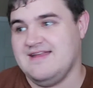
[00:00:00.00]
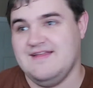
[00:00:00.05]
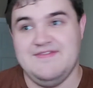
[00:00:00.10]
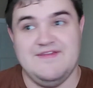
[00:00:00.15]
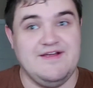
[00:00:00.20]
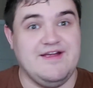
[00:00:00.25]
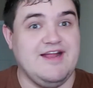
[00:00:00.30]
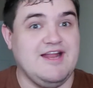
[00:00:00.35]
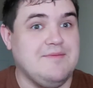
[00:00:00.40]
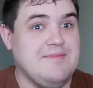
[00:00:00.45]
and
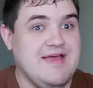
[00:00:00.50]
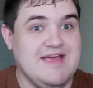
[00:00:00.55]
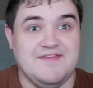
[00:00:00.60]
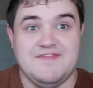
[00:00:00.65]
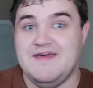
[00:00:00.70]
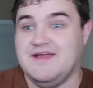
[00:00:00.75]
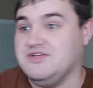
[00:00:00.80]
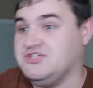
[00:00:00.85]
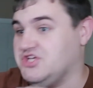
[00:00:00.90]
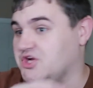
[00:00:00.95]
they're going to make
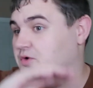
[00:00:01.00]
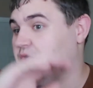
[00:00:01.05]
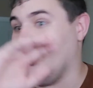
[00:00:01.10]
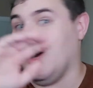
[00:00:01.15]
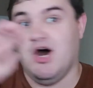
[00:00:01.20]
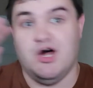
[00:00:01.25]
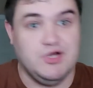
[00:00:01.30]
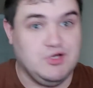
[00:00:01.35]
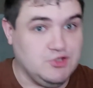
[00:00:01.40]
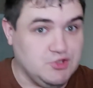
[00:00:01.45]
that joke
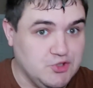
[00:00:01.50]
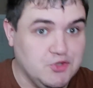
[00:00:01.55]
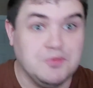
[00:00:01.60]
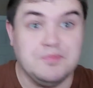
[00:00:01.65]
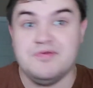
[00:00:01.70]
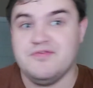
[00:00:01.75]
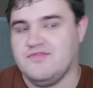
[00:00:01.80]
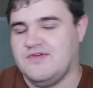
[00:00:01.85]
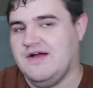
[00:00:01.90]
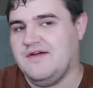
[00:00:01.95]
on
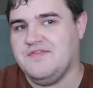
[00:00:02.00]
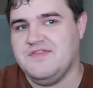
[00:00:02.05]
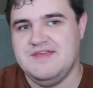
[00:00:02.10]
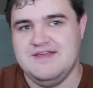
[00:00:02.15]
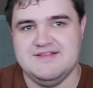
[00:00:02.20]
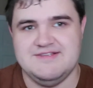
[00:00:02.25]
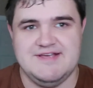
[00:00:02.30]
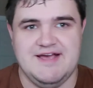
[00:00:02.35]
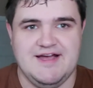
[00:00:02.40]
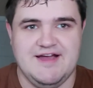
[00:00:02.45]
loop throughout the
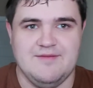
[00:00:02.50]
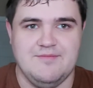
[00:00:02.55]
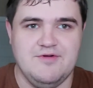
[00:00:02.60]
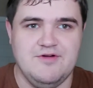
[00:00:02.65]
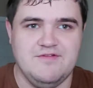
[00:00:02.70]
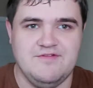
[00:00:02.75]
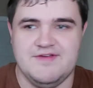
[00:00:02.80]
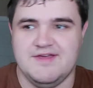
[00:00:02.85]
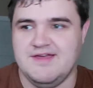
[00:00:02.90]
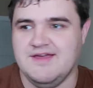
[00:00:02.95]
entire
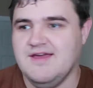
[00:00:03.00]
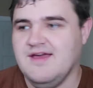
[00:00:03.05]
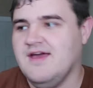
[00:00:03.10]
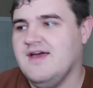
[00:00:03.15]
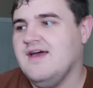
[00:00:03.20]
movie.